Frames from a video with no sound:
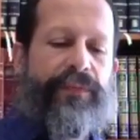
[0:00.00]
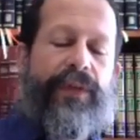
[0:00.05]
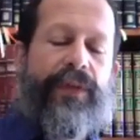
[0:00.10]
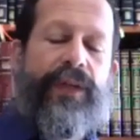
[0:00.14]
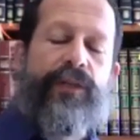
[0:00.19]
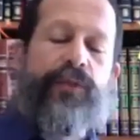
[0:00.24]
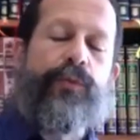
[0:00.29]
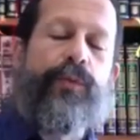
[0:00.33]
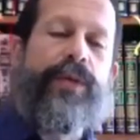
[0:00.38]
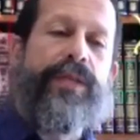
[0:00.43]

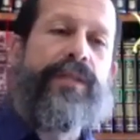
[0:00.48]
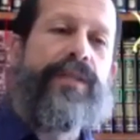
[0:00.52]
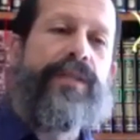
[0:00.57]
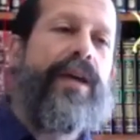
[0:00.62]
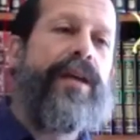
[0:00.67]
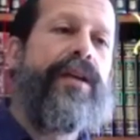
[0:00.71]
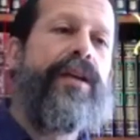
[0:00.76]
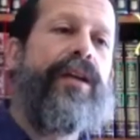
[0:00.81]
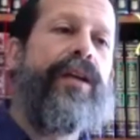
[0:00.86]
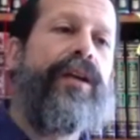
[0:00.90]
As we
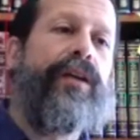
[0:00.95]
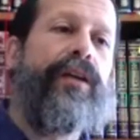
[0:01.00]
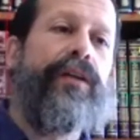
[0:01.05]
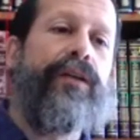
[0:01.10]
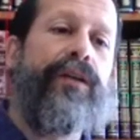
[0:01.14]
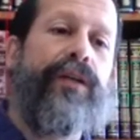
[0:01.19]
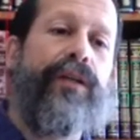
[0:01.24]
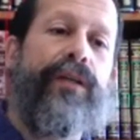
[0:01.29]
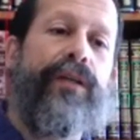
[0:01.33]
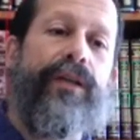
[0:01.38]
say
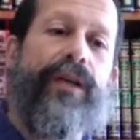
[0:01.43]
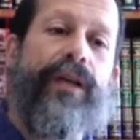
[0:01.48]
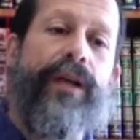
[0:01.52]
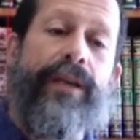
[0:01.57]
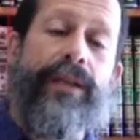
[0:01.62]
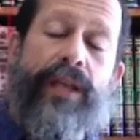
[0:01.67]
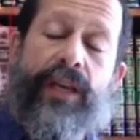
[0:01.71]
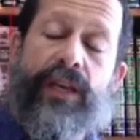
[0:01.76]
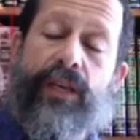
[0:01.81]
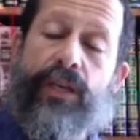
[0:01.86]

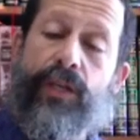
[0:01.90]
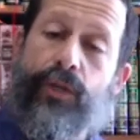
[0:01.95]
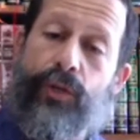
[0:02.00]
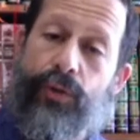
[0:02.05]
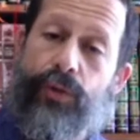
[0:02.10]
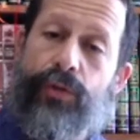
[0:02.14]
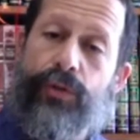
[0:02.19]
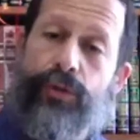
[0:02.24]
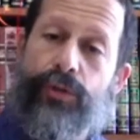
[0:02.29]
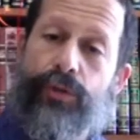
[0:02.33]
in the
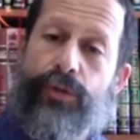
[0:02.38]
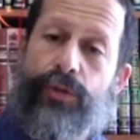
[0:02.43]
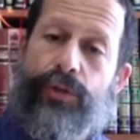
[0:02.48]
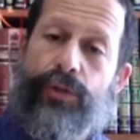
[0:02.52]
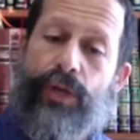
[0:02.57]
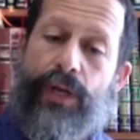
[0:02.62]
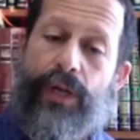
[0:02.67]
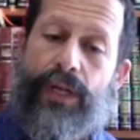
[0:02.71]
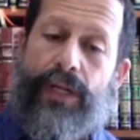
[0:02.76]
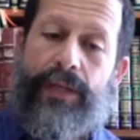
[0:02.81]
Kiddush,
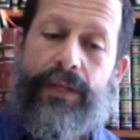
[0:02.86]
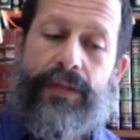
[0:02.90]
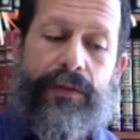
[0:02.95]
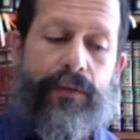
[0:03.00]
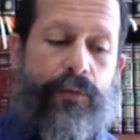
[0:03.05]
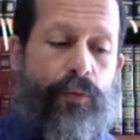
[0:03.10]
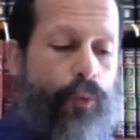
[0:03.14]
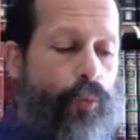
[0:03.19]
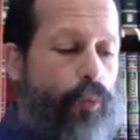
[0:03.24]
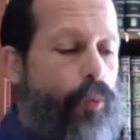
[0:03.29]

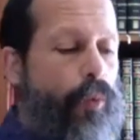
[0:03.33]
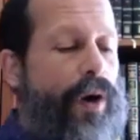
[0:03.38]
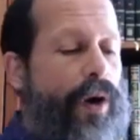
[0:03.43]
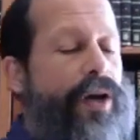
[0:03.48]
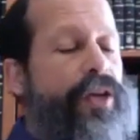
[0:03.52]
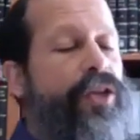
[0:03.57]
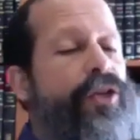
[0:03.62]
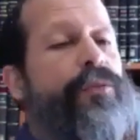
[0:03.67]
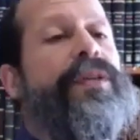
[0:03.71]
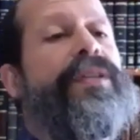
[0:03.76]
why
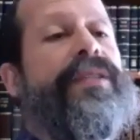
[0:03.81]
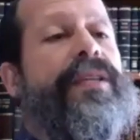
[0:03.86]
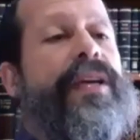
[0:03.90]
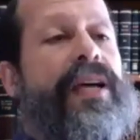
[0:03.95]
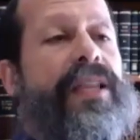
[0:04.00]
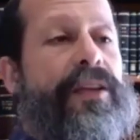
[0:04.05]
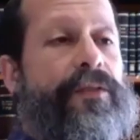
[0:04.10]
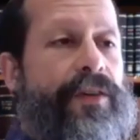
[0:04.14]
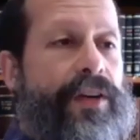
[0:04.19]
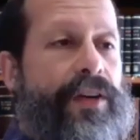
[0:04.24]
do we
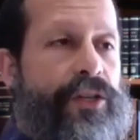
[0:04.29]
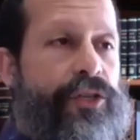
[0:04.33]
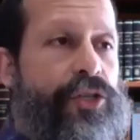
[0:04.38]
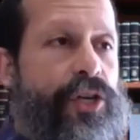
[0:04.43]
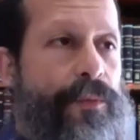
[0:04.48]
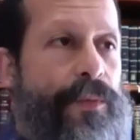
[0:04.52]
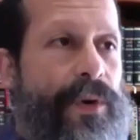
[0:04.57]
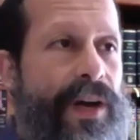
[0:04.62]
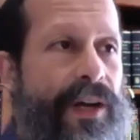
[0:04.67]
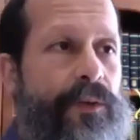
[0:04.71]
celebrate
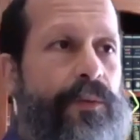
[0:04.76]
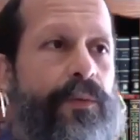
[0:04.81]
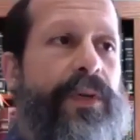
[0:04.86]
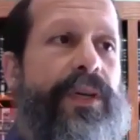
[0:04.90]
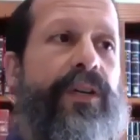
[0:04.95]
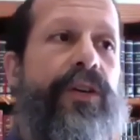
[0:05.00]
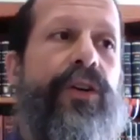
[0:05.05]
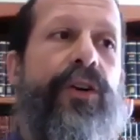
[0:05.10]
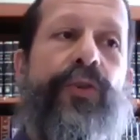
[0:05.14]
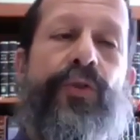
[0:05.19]
Shabbat?
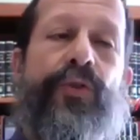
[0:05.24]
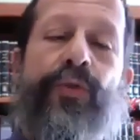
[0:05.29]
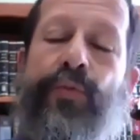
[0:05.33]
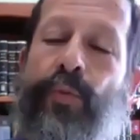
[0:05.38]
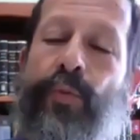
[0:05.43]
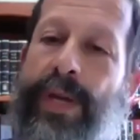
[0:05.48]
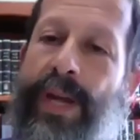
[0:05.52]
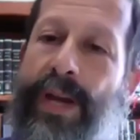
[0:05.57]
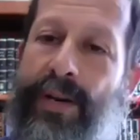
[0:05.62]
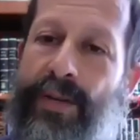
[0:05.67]
Because
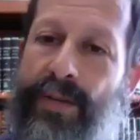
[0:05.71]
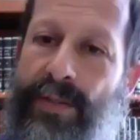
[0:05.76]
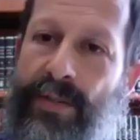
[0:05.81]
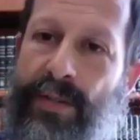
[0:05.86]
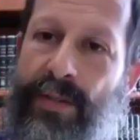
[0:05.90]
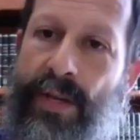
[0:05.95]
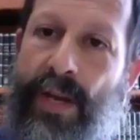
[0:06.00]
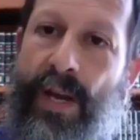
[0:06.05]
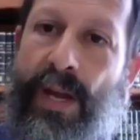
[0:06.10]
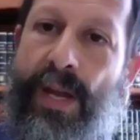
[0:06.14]
we are
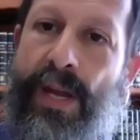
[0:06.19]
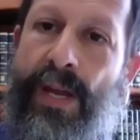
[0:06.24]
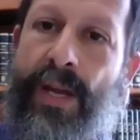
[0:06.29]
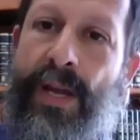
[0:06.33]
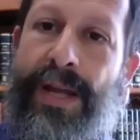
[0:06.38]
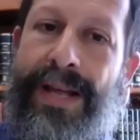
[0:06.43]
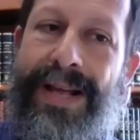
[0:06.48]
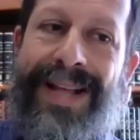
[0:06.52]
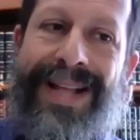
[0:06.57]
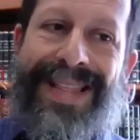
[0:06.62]
saying
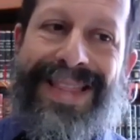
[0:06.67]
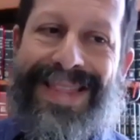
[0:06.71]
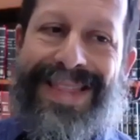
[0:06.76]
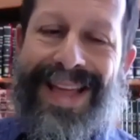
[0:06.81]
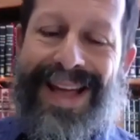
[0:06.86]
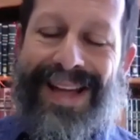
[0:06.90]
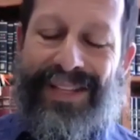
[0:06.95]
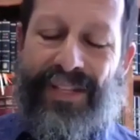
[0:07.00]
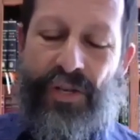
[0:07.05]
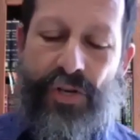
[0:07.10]

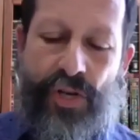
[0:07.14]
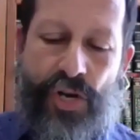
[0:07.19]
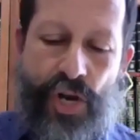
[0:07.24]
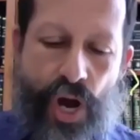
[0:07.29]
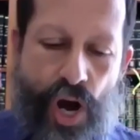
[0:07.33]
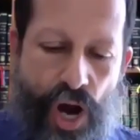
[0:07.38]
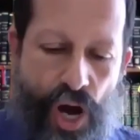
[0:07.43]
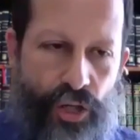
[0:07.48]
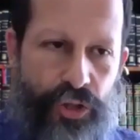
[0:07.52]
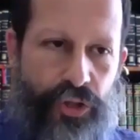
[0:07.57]
that
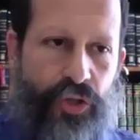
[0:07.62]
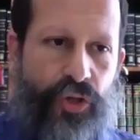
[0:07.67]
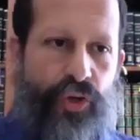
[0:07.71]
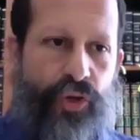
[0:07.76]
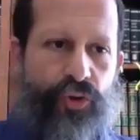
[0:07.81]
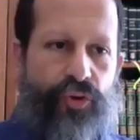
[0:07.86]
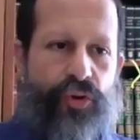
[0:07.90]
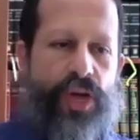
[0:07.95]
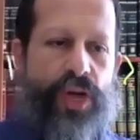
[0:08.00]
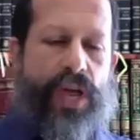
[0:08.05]
God
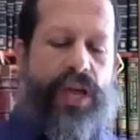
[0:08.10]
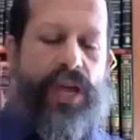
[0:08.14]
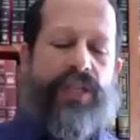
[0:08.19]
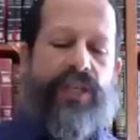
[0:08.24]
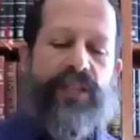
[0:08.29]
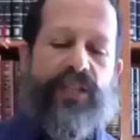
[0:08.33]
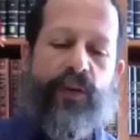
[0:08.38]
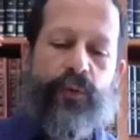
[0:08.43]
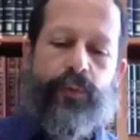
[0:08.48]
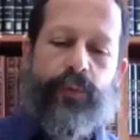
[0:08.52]

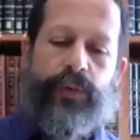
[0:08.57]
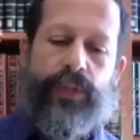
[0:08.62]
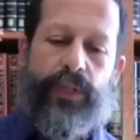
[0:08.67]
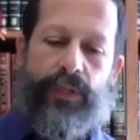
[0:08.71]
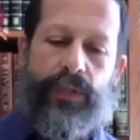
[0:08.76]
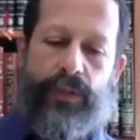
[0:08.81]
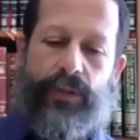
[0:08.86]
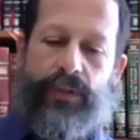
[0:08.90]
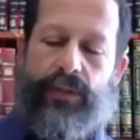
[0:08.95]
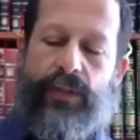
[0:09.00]
created the
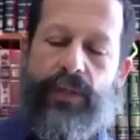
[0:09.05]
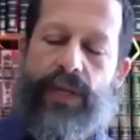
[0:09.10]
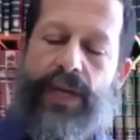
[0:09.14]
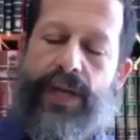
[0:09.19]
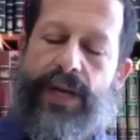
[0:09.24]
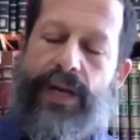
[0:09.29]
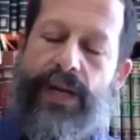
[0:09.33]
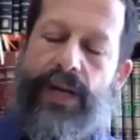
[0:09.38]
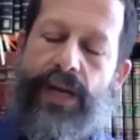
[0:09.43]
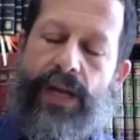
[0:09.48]
world
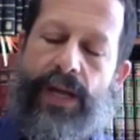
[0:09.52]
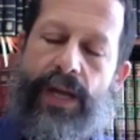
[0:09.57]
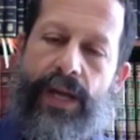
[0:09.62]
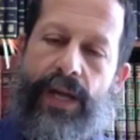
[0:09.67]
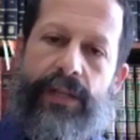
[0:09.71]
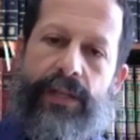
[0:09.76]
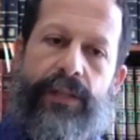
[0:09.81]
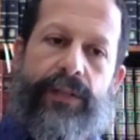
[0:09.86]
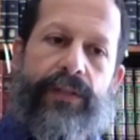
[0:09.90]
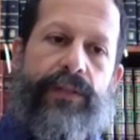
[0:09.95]

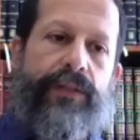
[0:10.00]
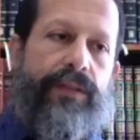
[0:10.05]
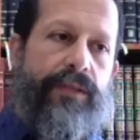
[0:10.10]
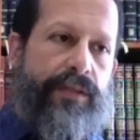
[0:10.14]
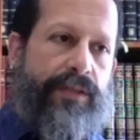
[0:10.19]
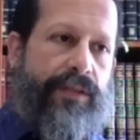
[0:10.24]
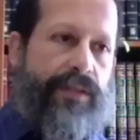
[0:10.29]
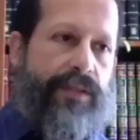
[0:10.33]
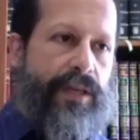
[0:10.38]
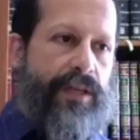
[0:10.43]
in
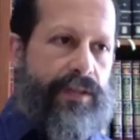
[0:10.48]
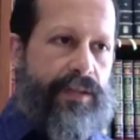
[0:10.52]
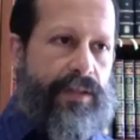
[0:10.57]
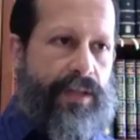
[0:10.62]
6